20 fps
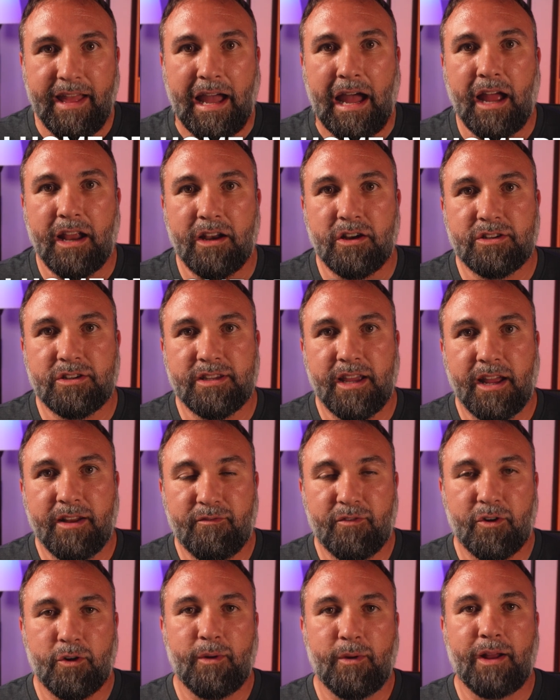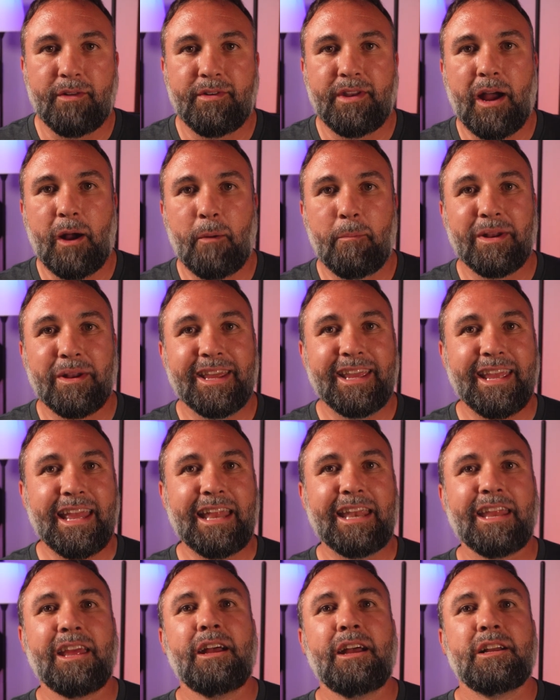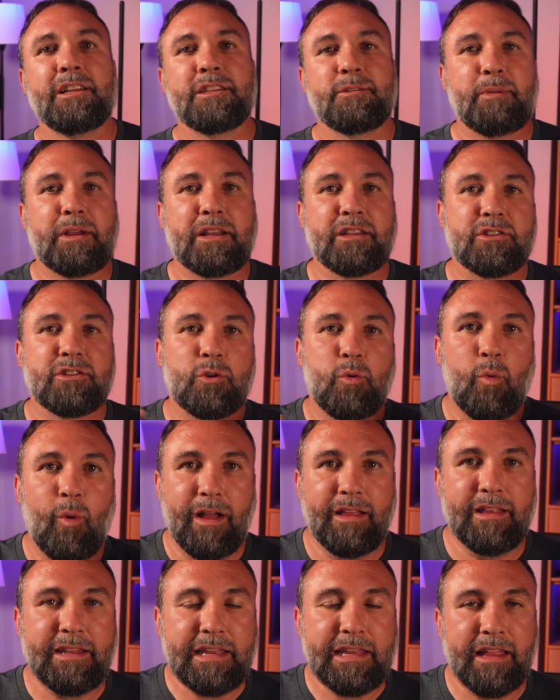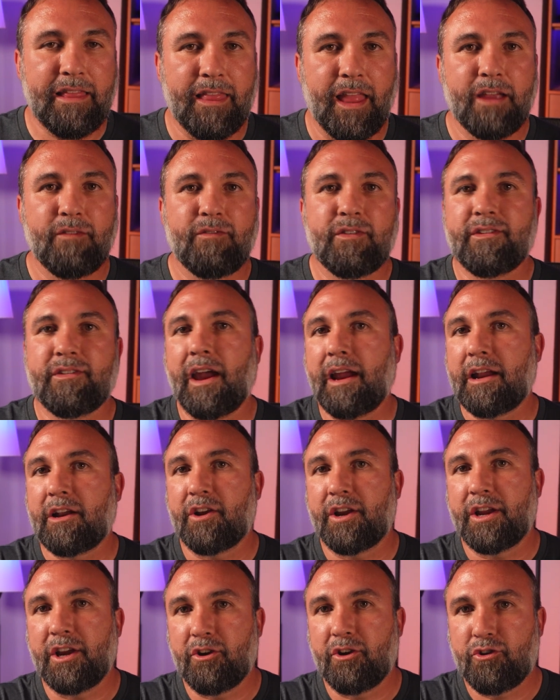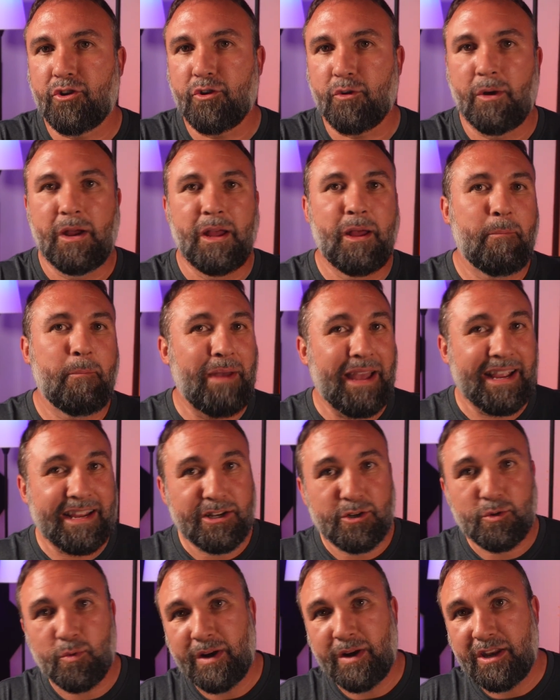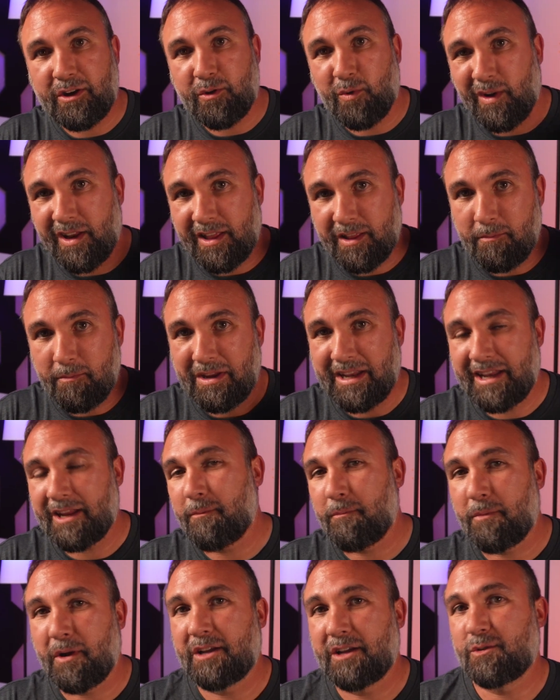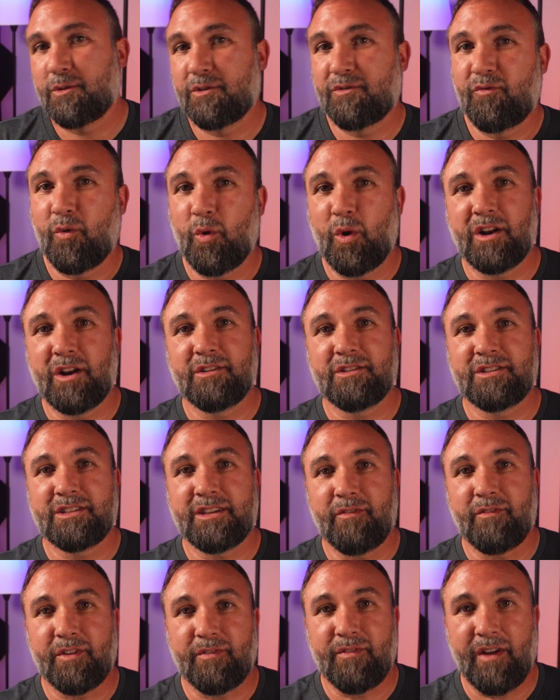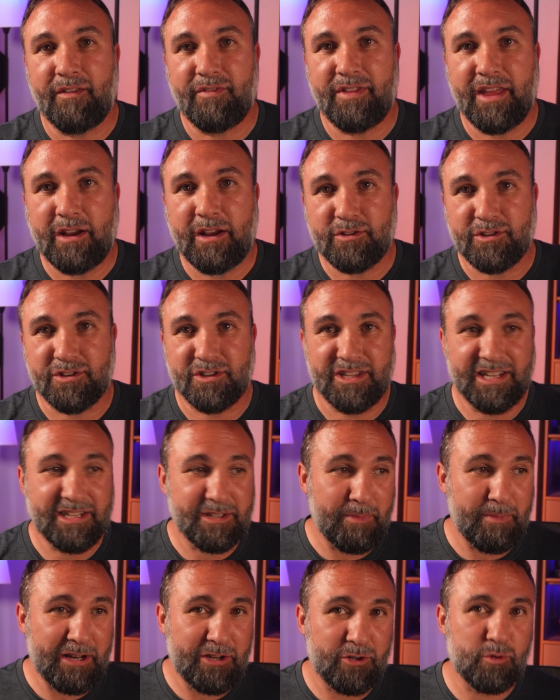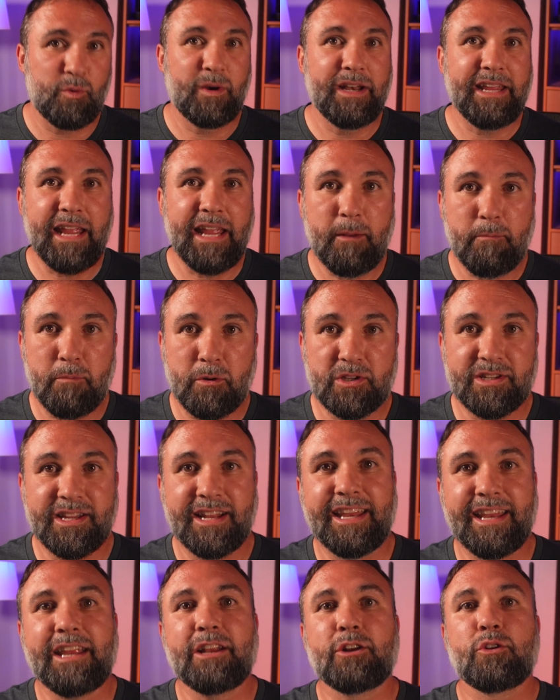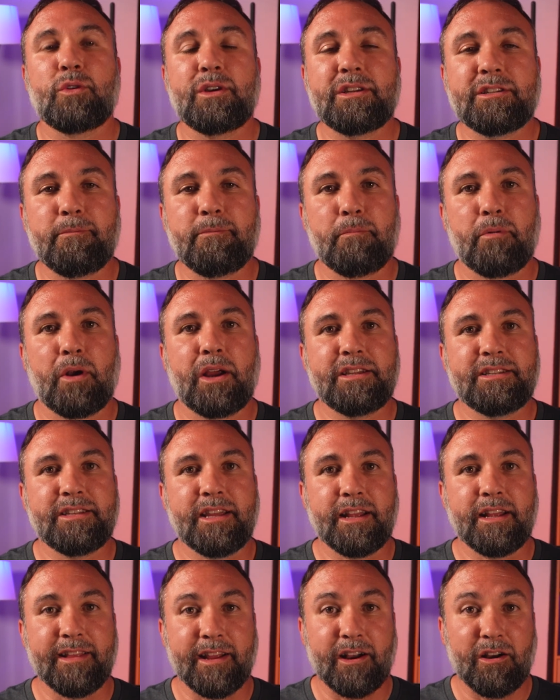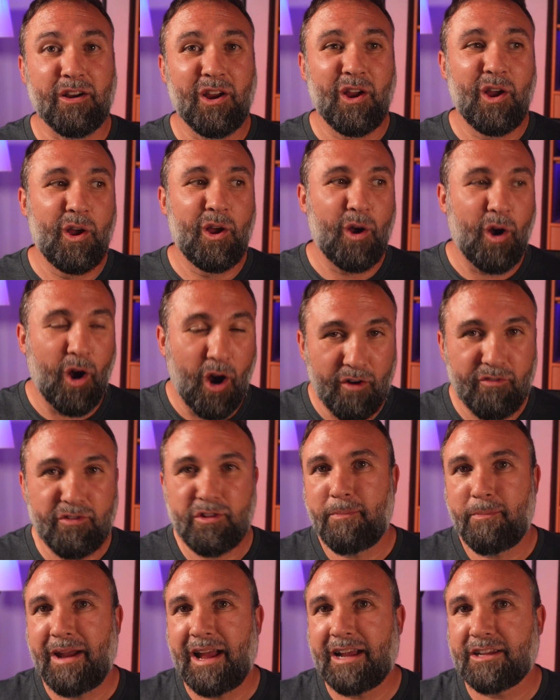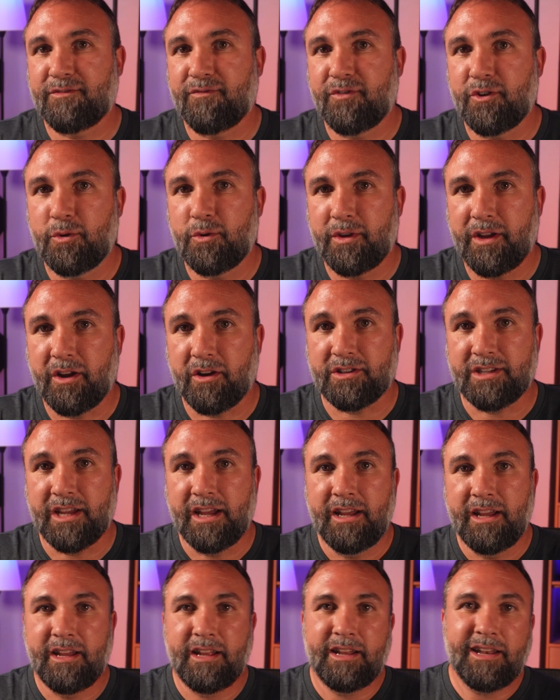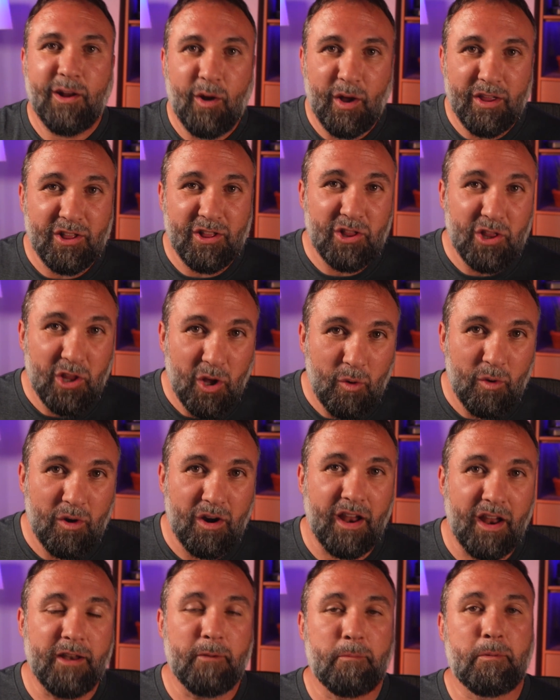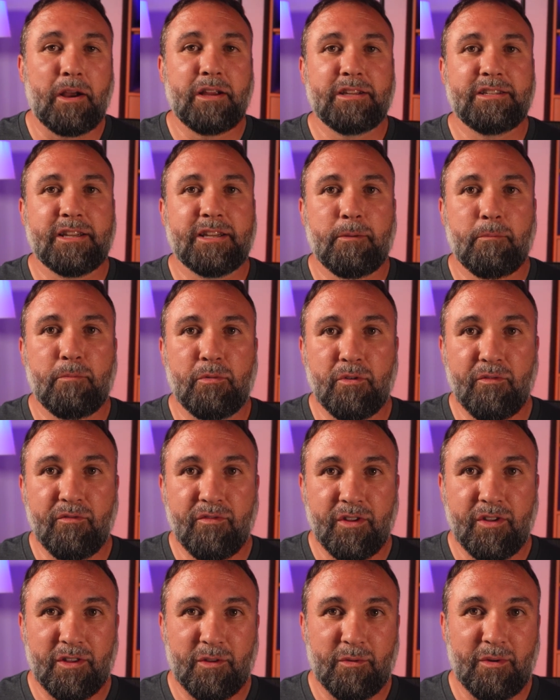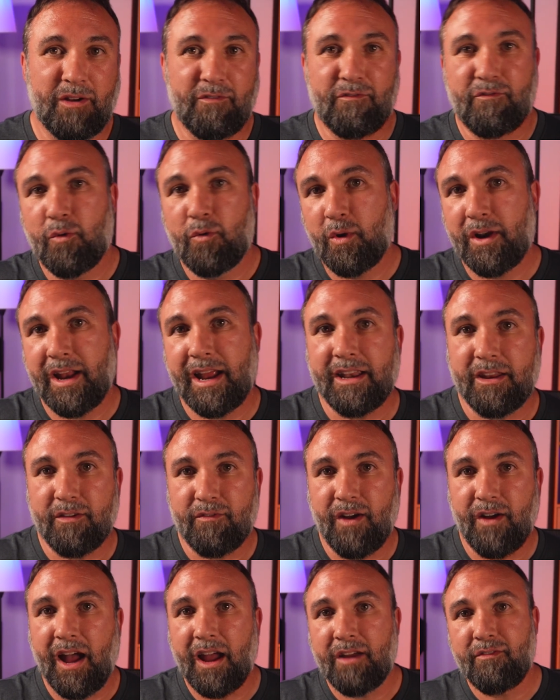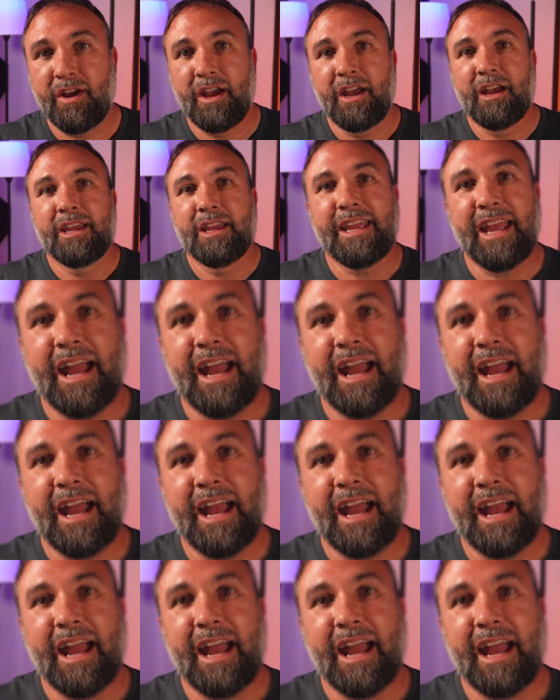the higher side for around town. But again, it's because the quality of life is higher here too. Back in 2020, the median price was $475,000, so that's about a 28% increase in pricing there over the past few years. Now, on the lower end of pricing in Broomfield, around $495,000, you